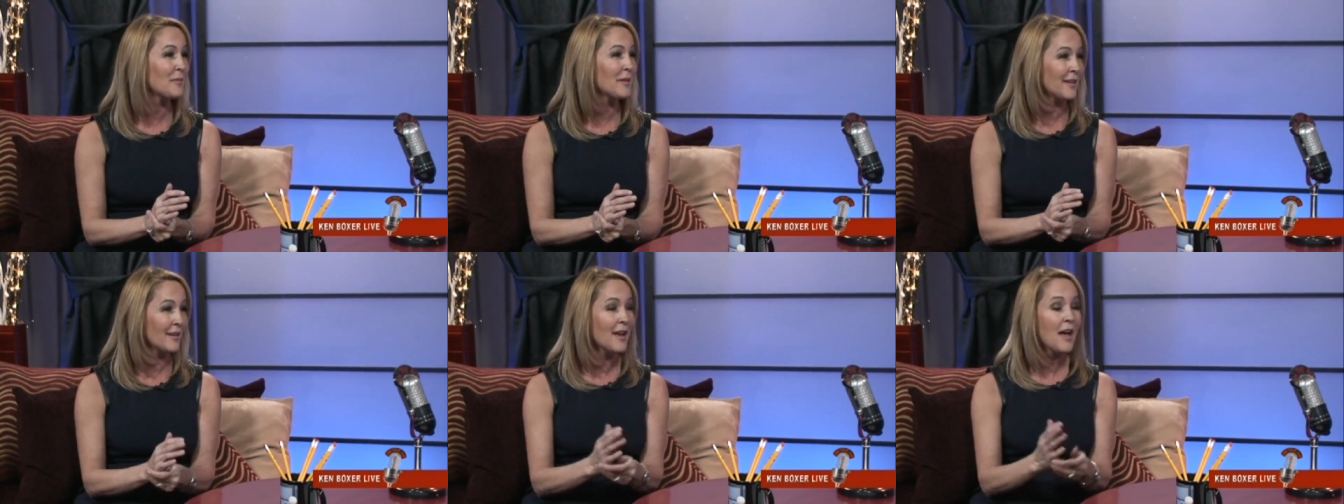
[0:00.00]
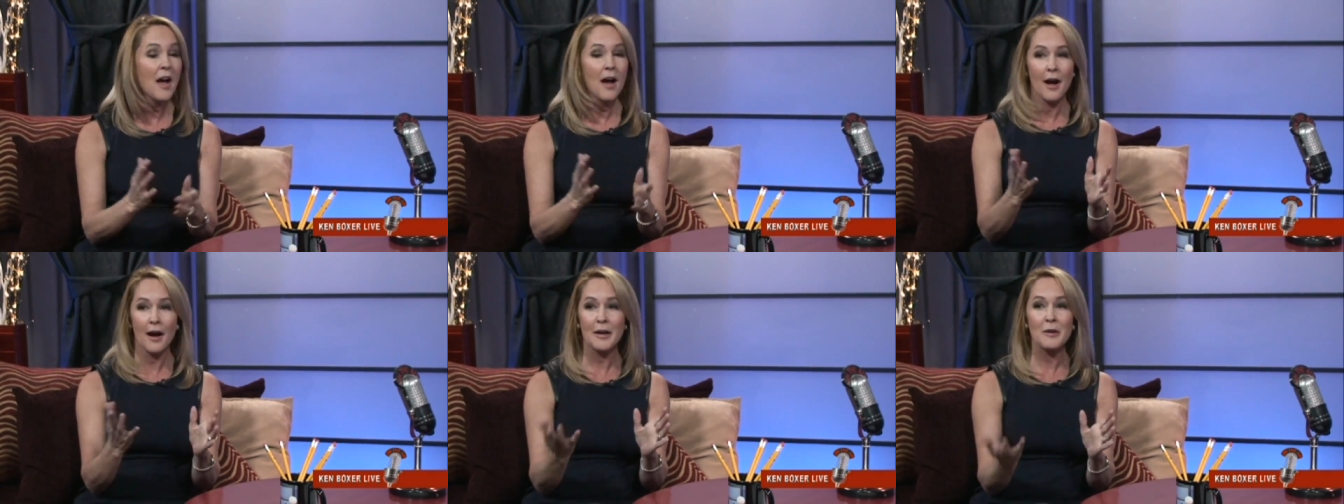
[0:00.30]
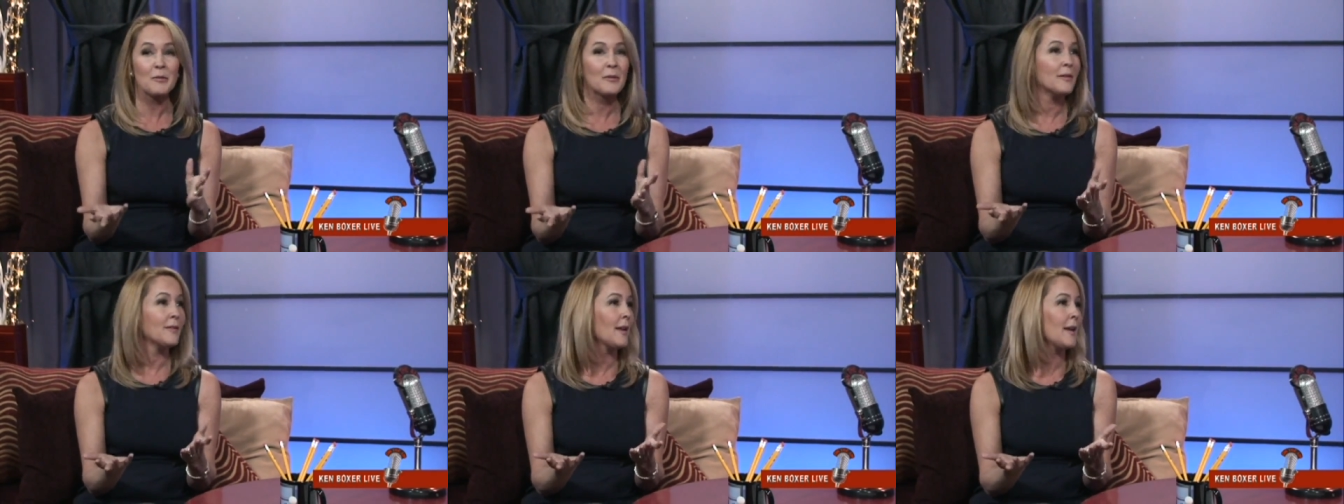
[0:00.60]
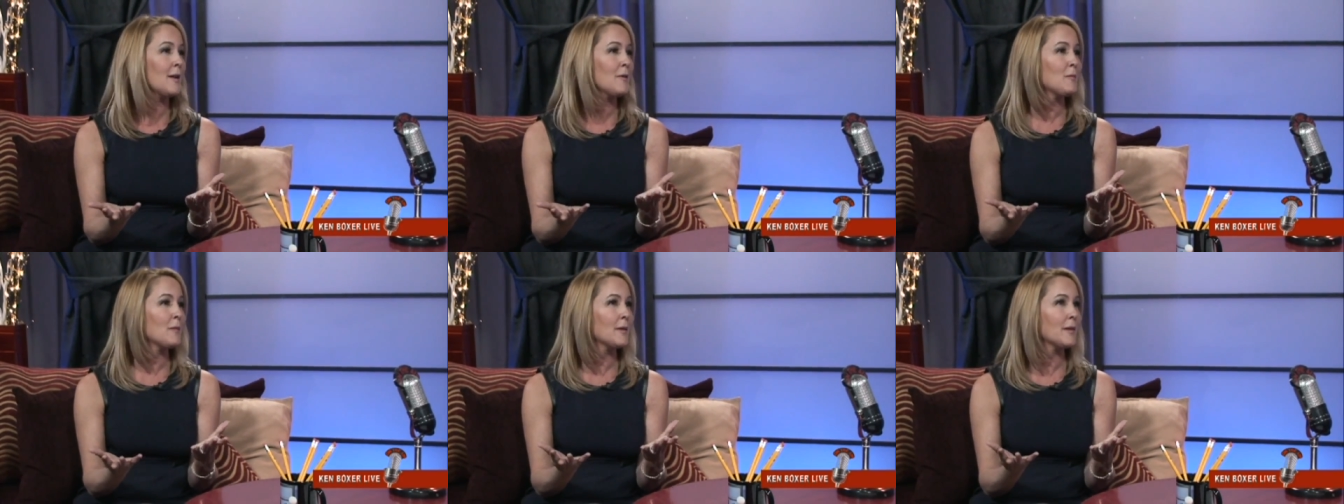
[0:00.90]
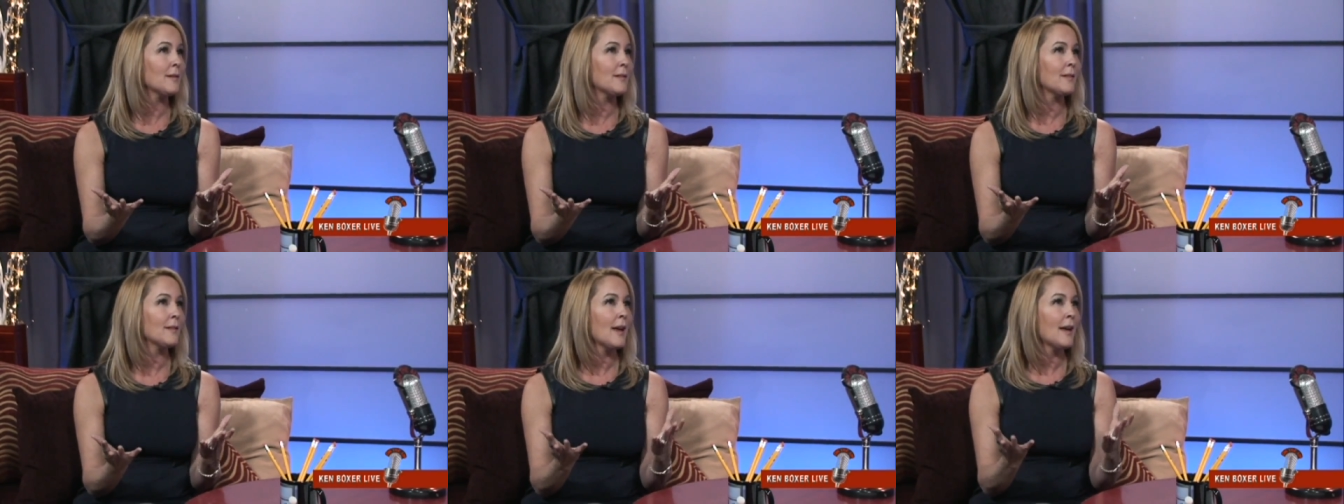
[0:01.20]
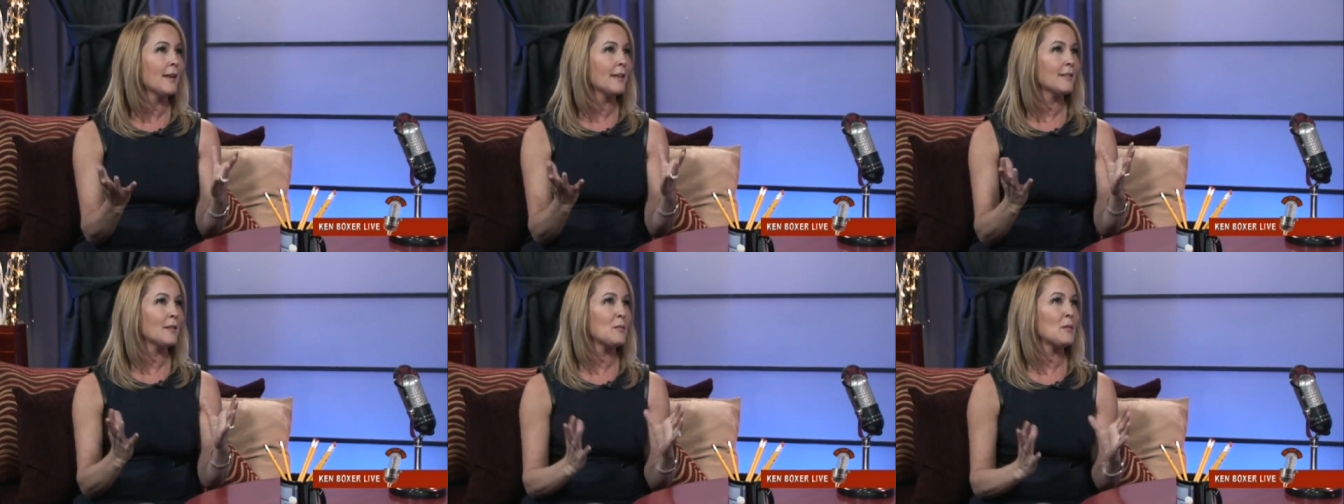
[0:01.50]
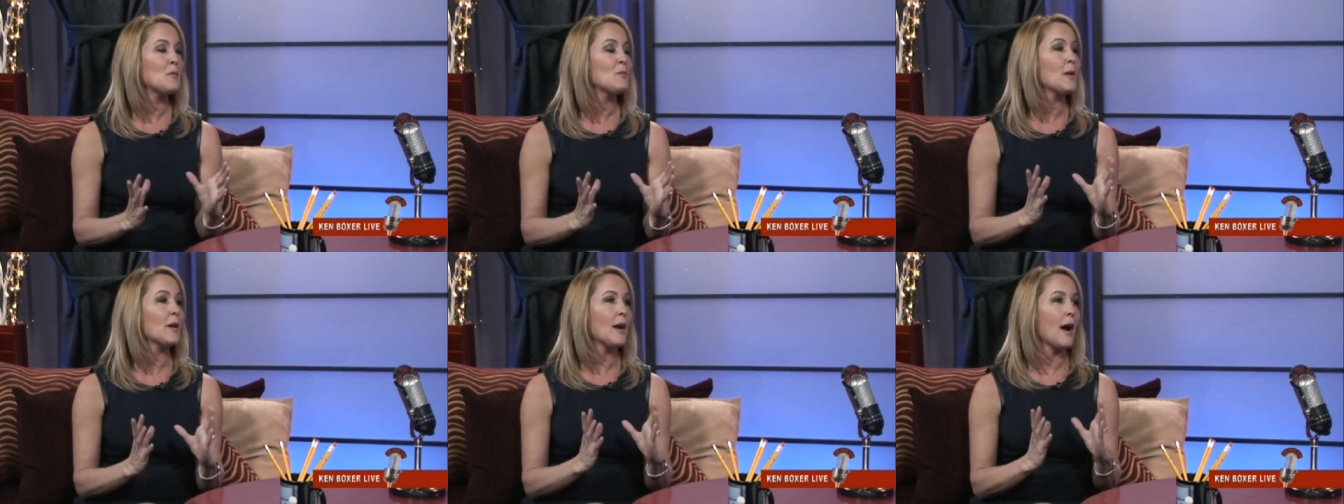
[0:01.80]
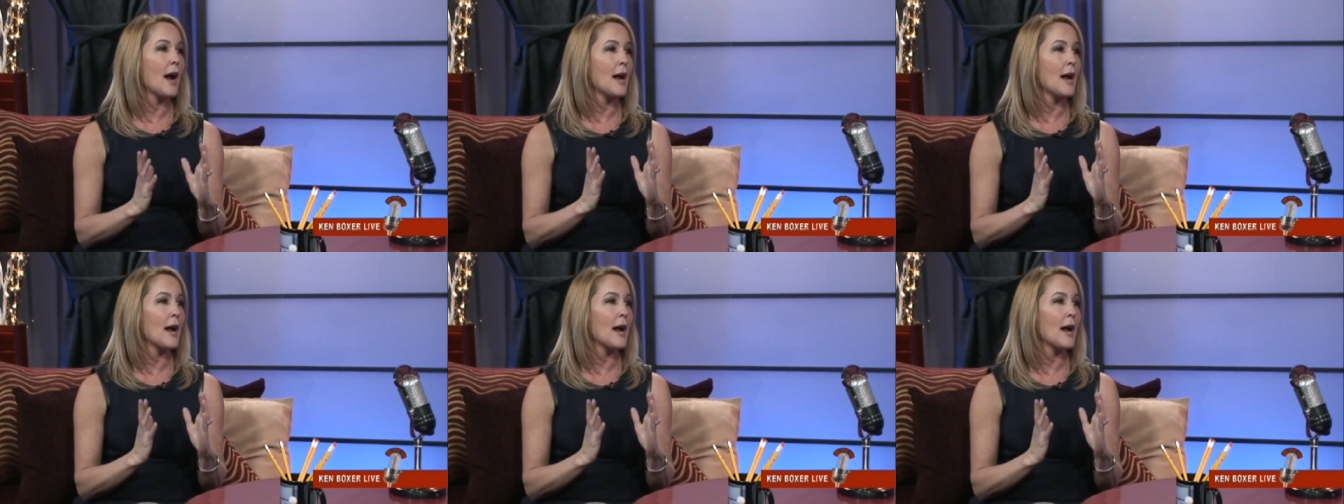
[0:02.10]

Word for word: But it was it was something where